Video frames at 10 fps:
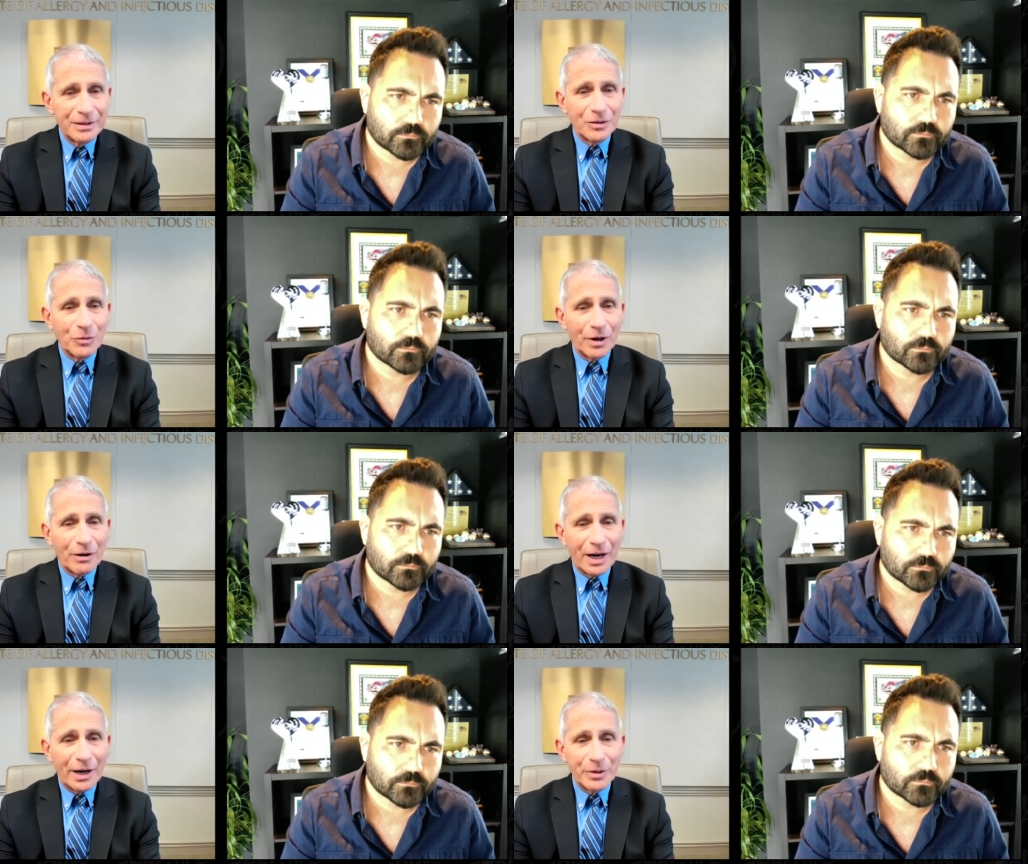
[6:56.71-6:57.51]
Speaker 1: where
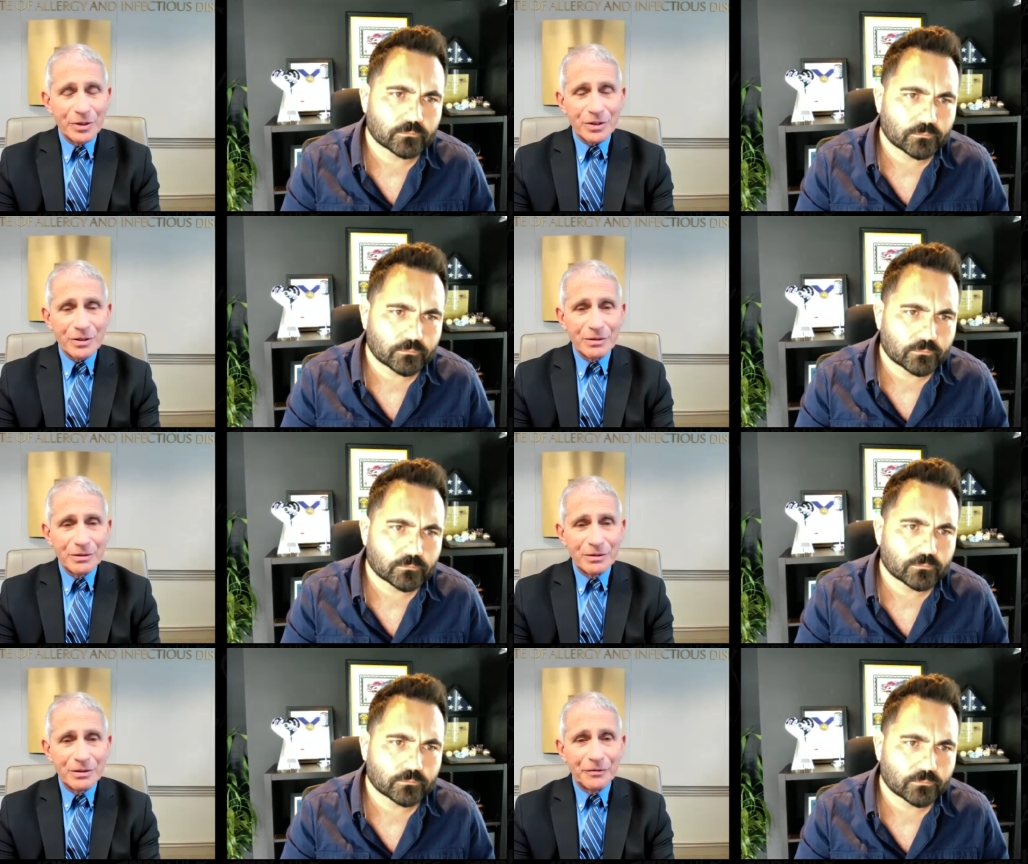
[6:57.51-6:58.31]
I was
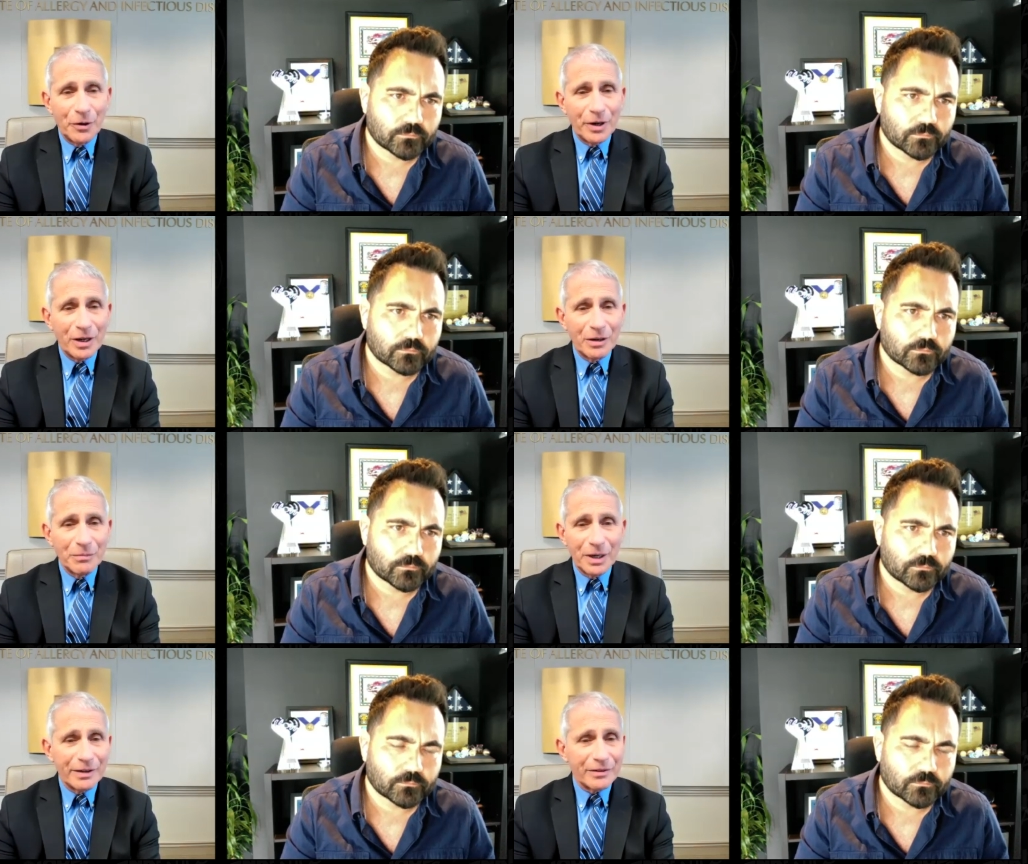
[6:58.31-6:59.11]
devoting
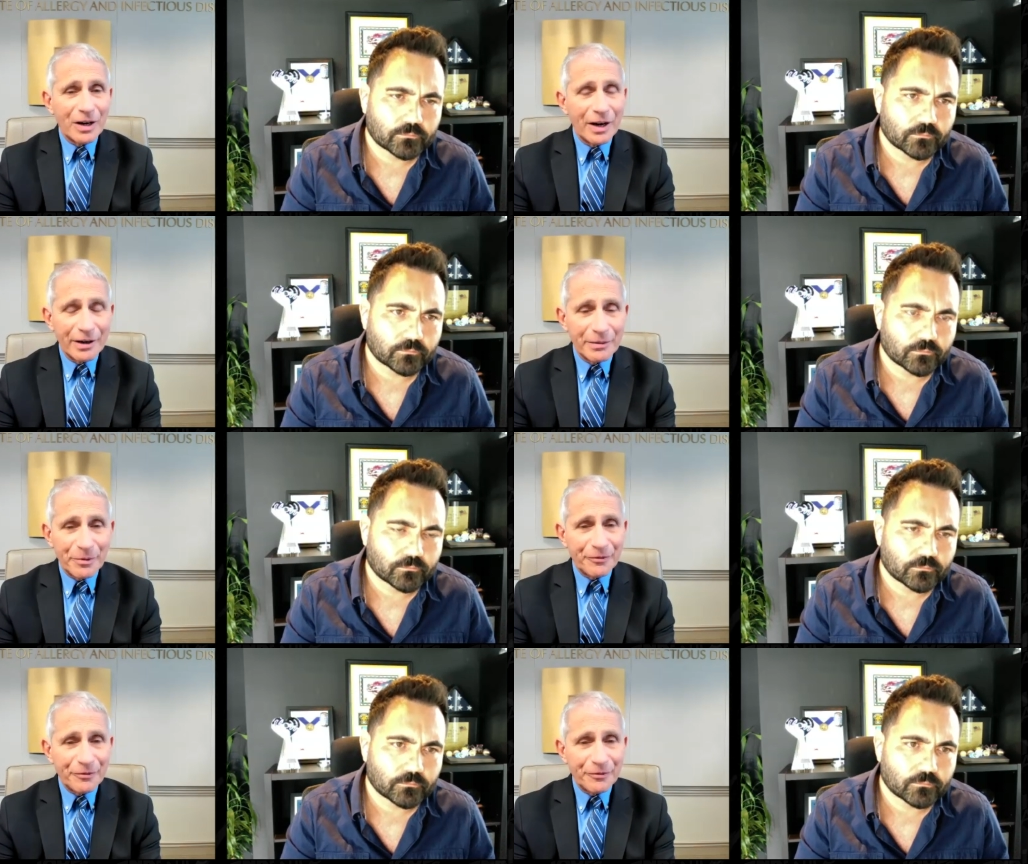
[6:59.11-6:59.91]
my entire
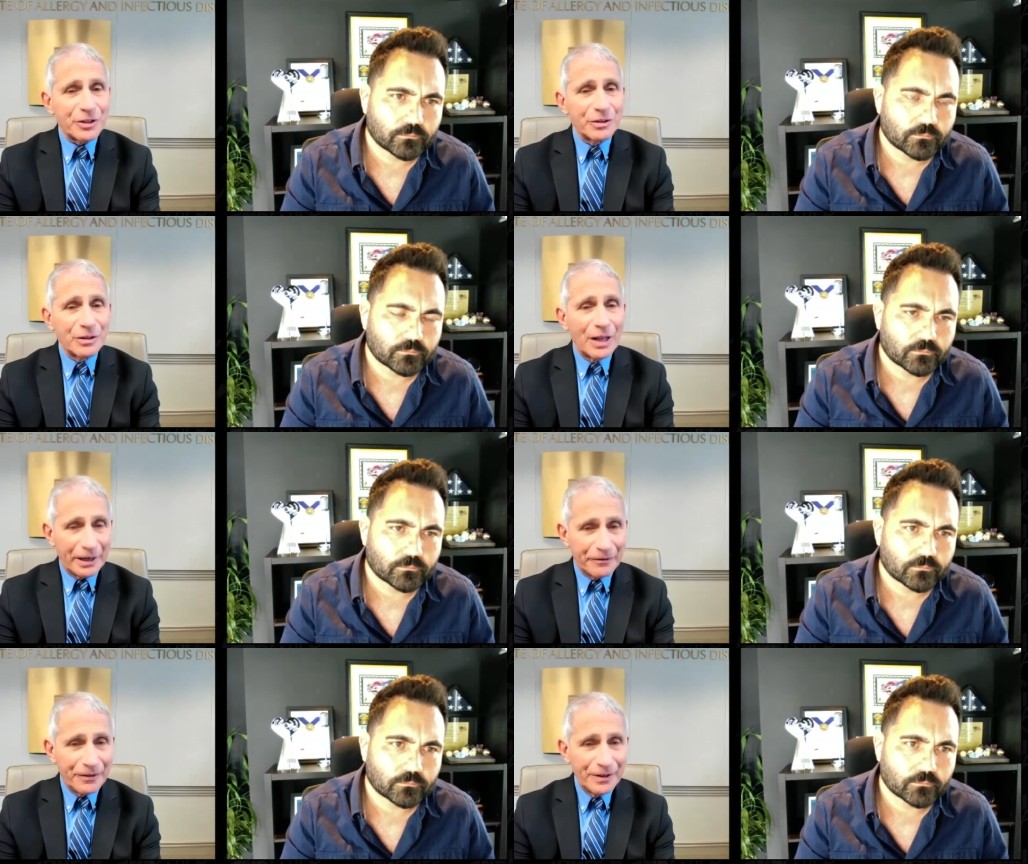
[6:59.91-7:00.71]
professional
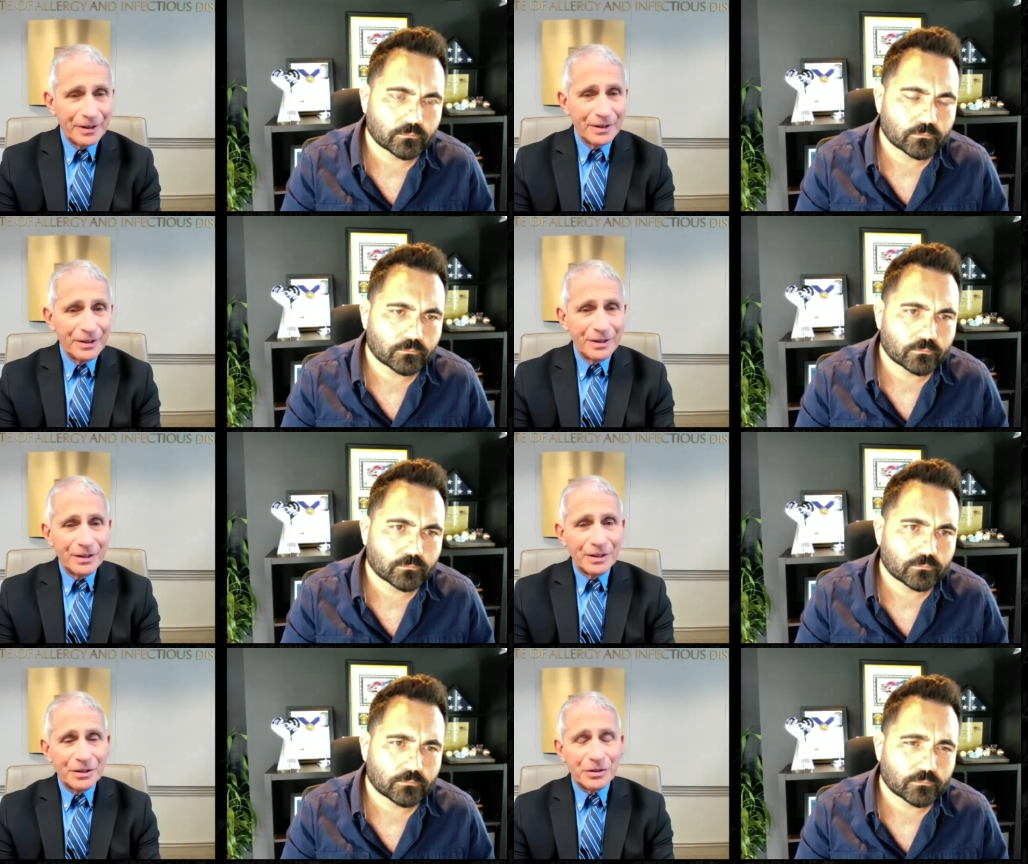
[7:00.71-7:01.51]
life
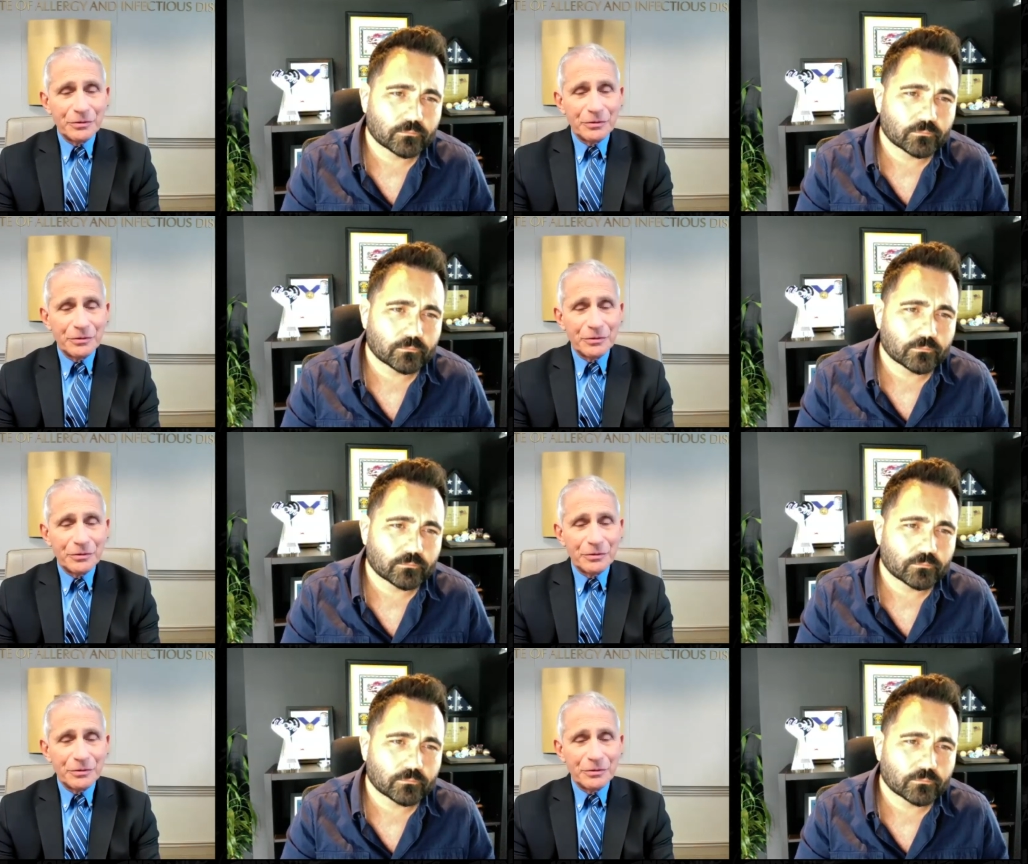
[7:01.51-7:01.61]
to